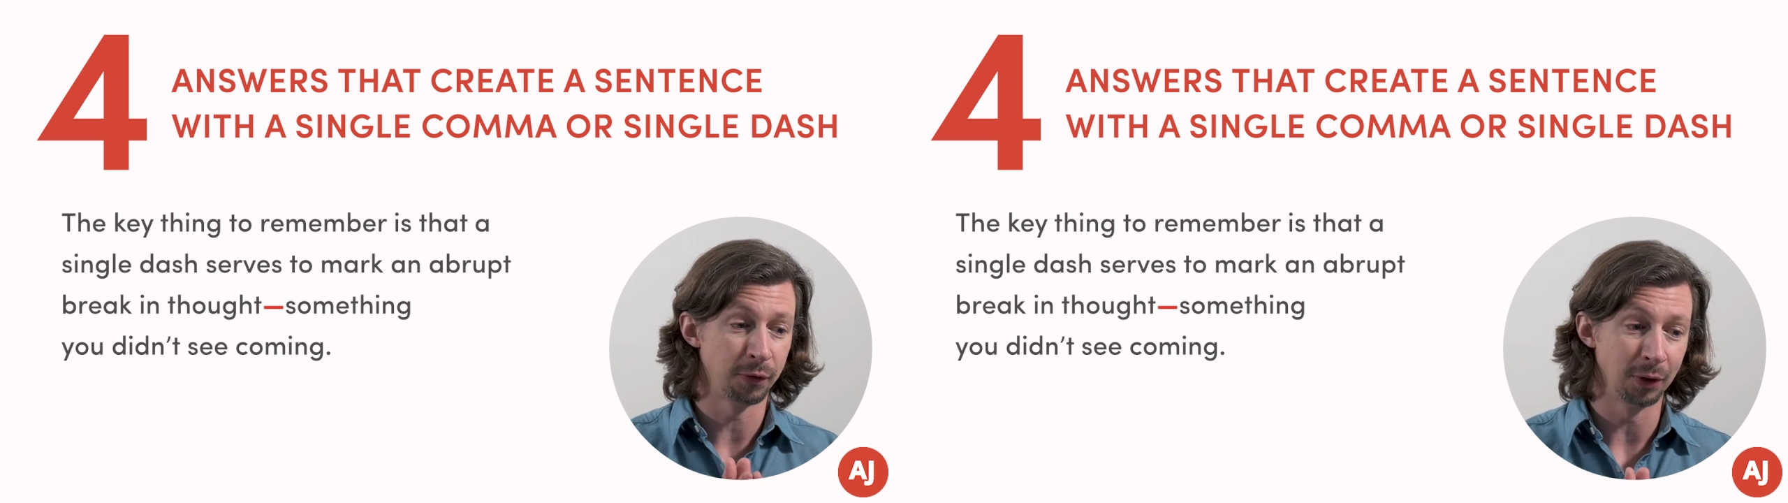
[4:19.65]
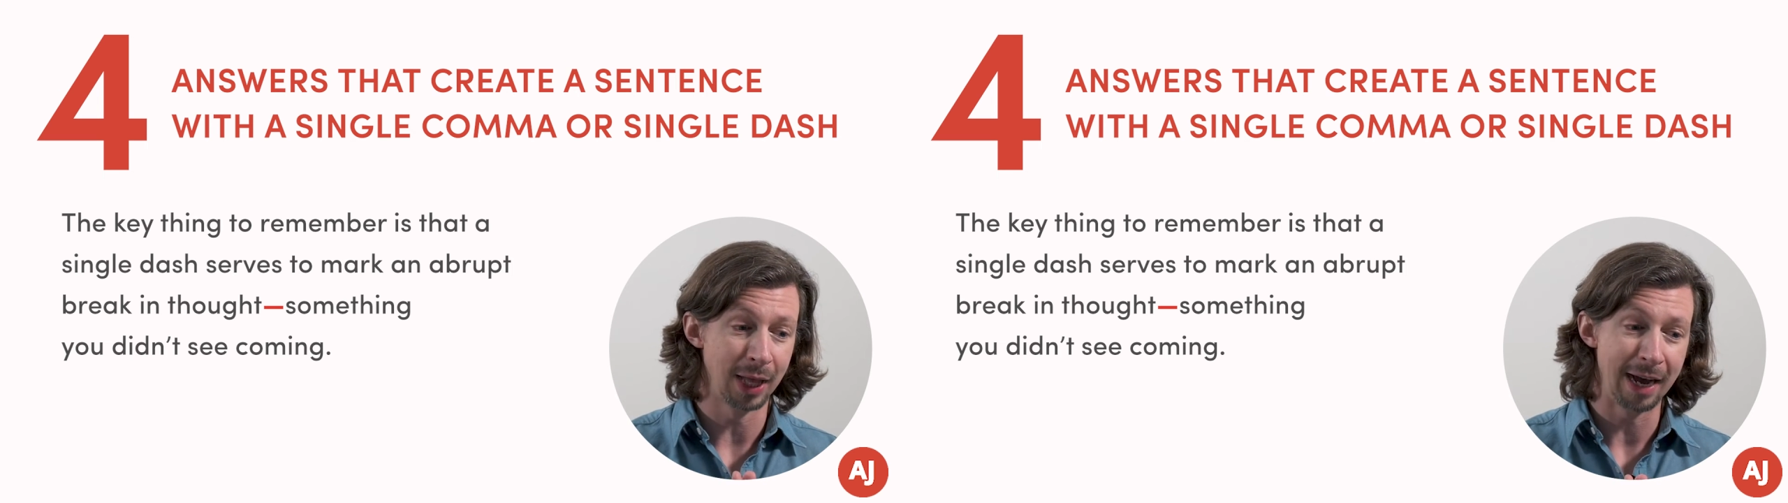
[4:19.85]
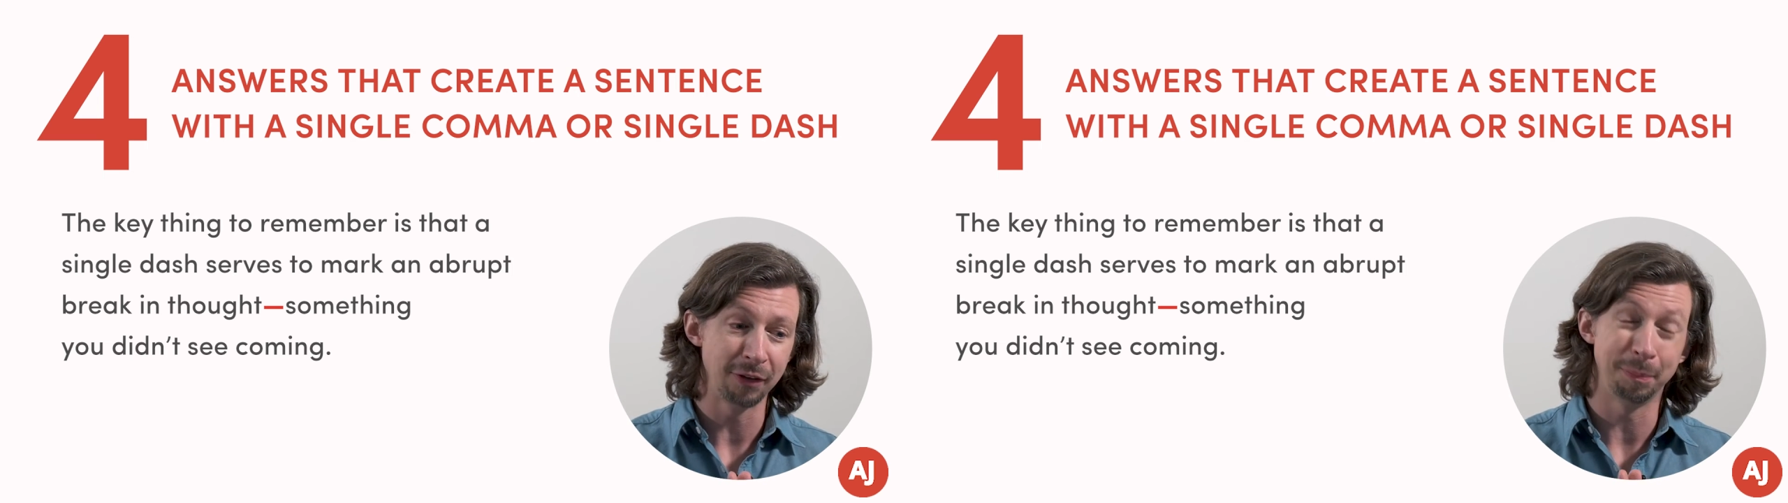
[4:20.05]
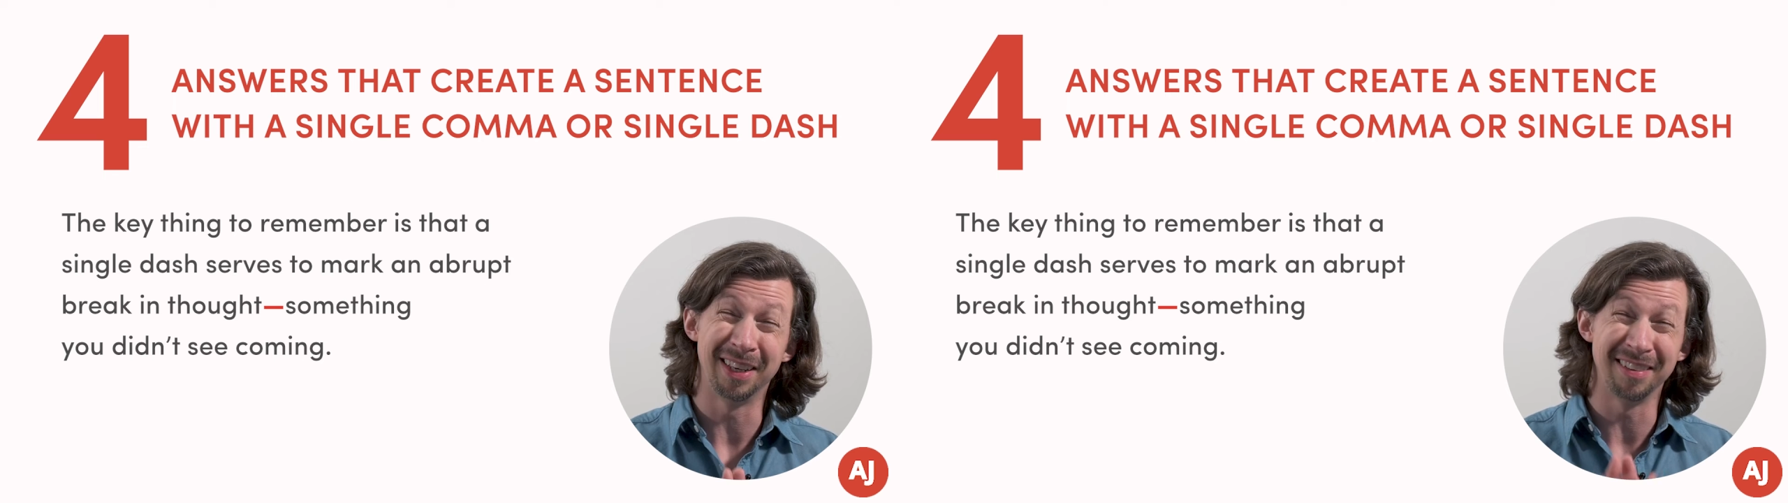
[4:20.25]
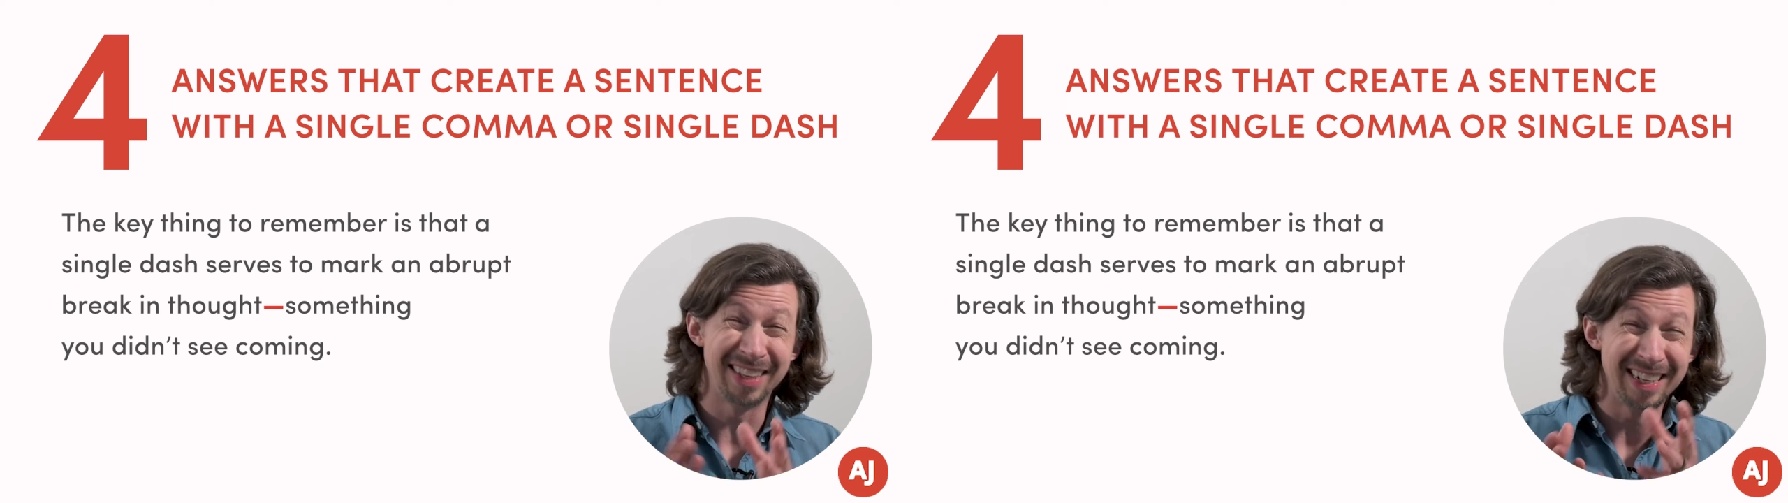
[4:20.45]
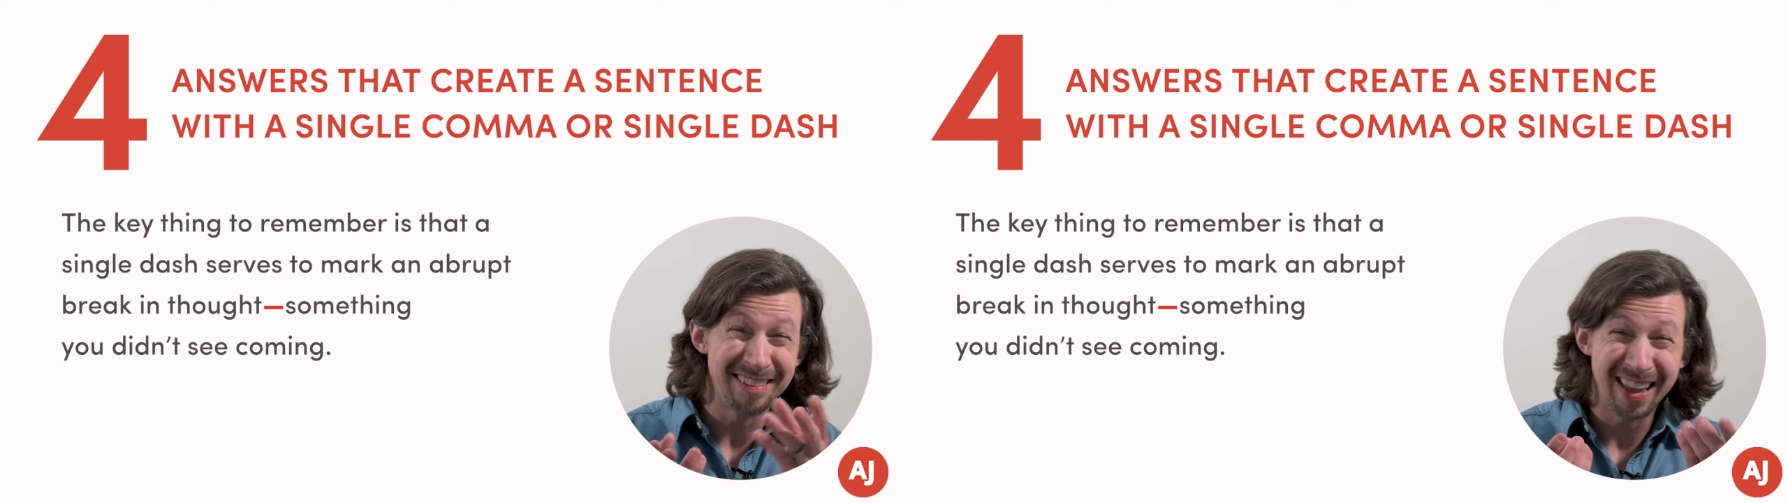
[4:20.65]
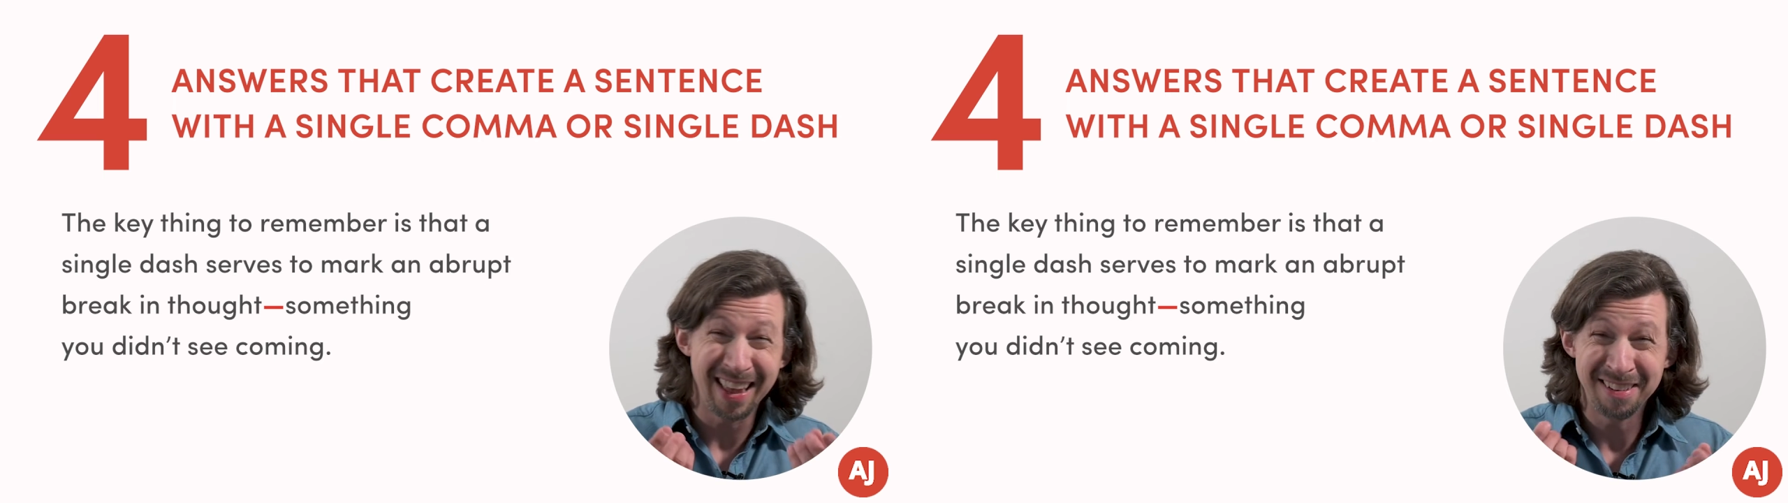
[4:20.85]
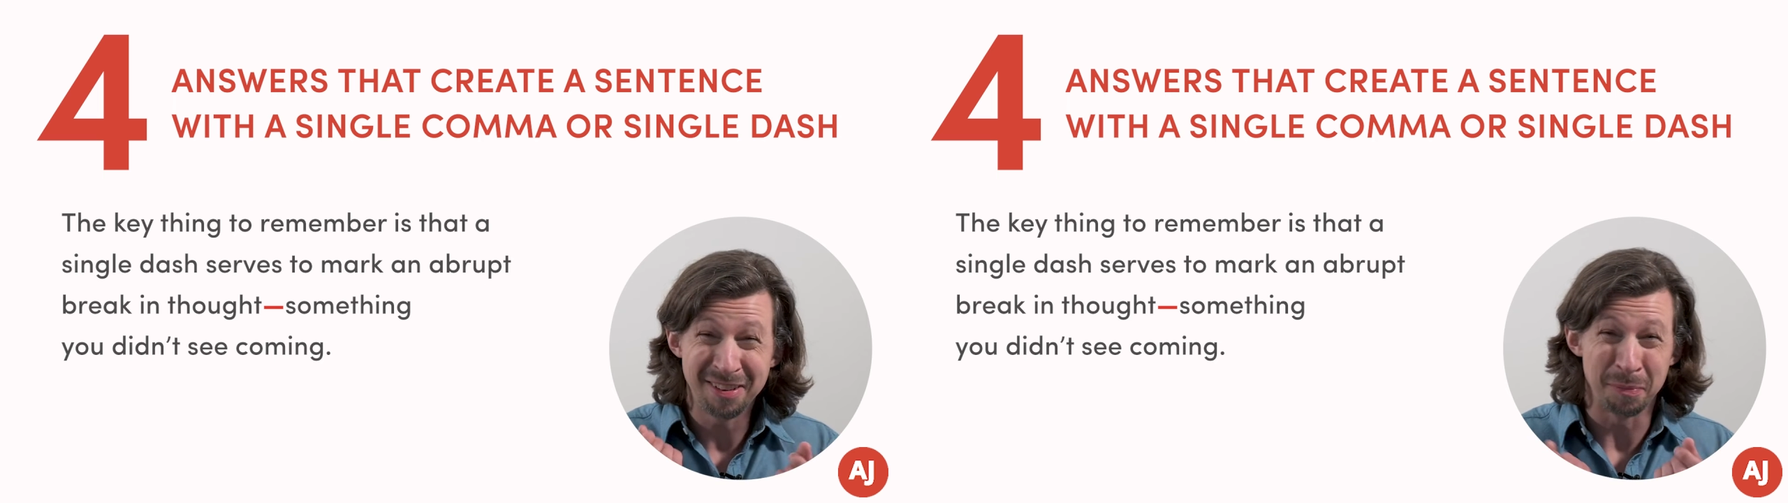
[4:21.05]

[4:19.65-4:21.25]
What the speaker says: last because they tend to